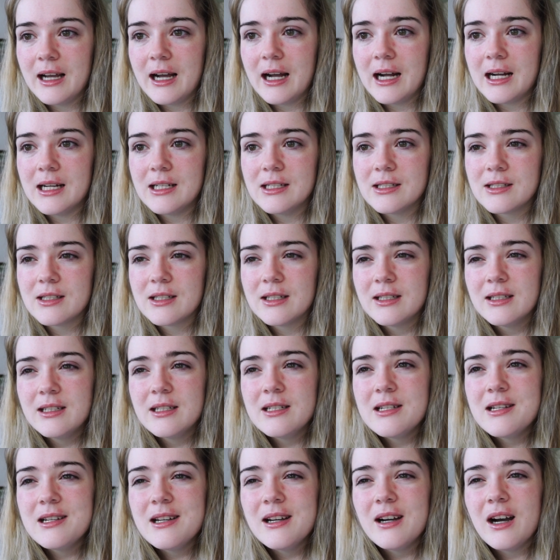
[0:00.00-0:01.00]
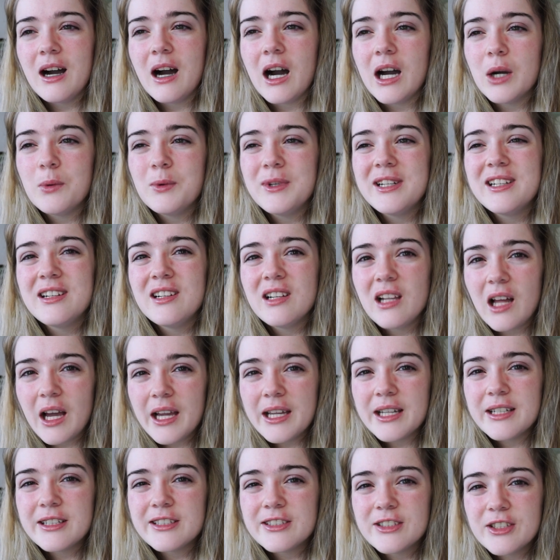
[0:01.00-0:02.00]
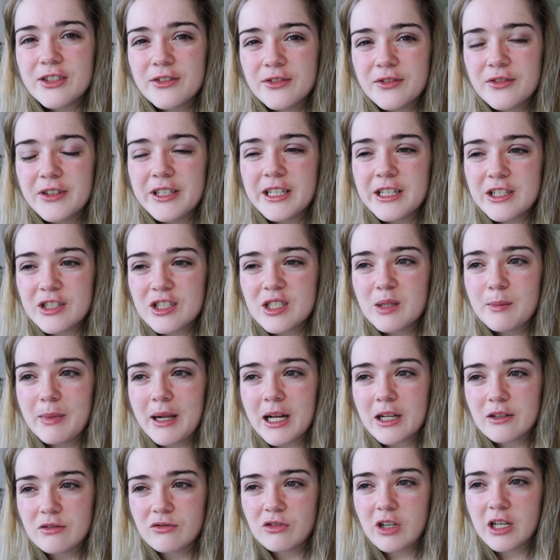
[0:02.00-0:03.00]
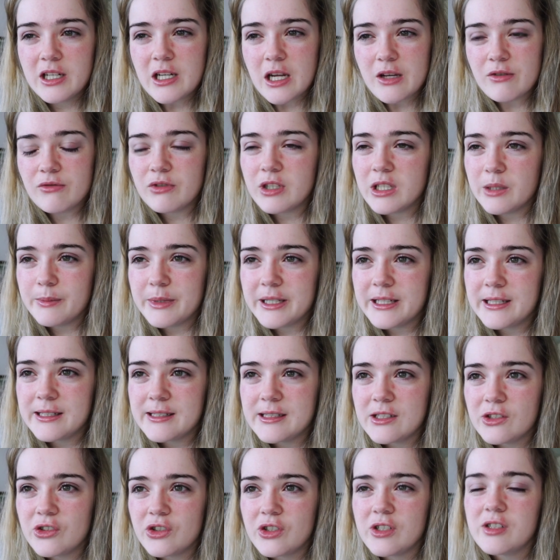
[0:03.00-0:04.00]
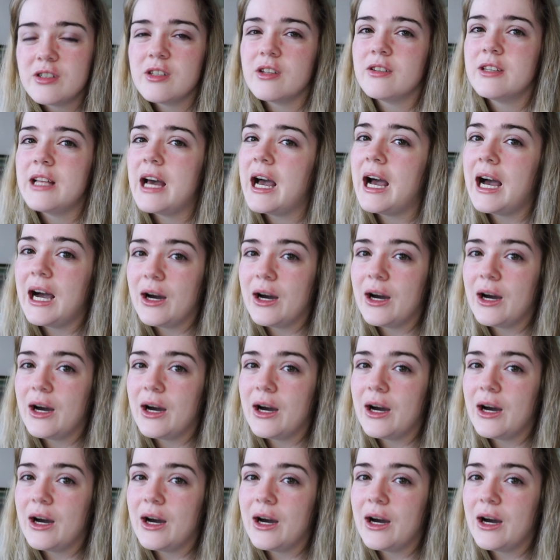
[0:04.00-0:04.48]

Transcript: and I would like to finish the Black Friday freebies just so they're